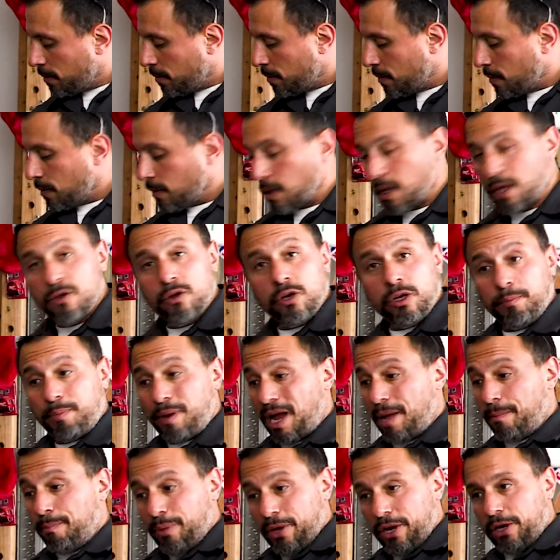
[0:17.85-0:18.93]
that you could
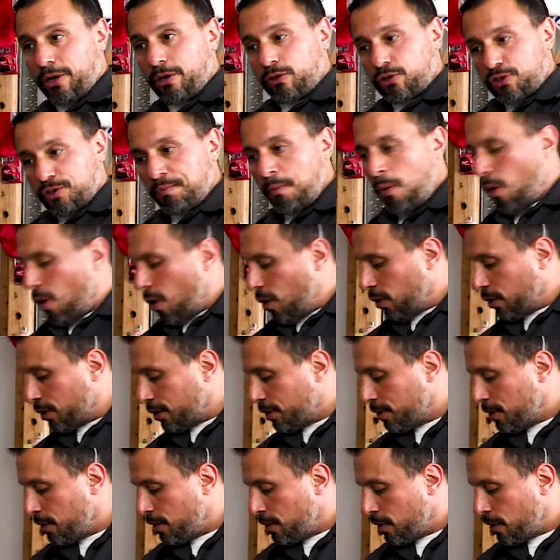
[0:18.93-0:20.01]
buy bigger,
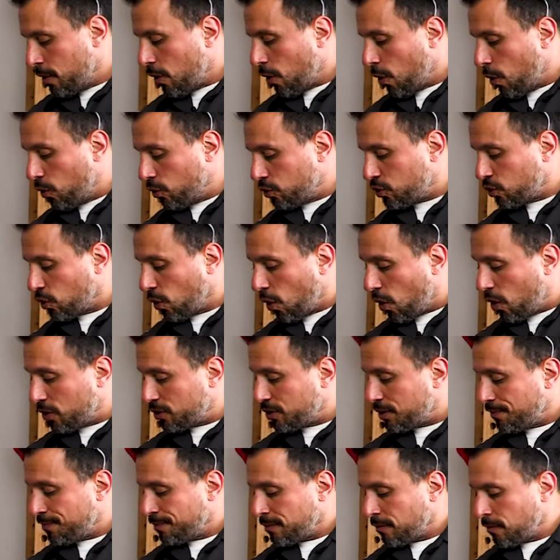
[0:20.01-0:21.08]
smaller, hole
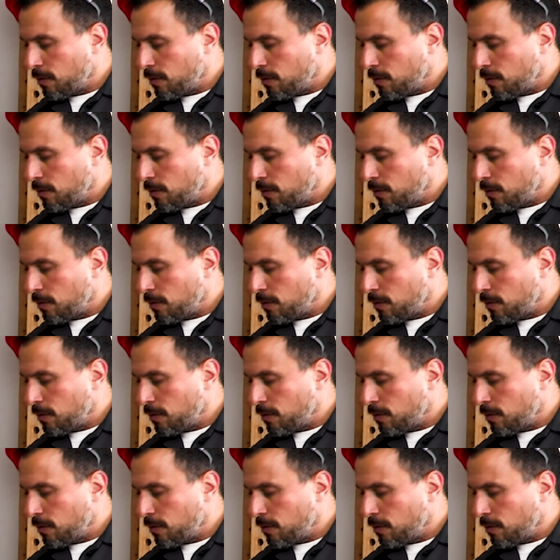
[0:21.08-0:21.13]
saws.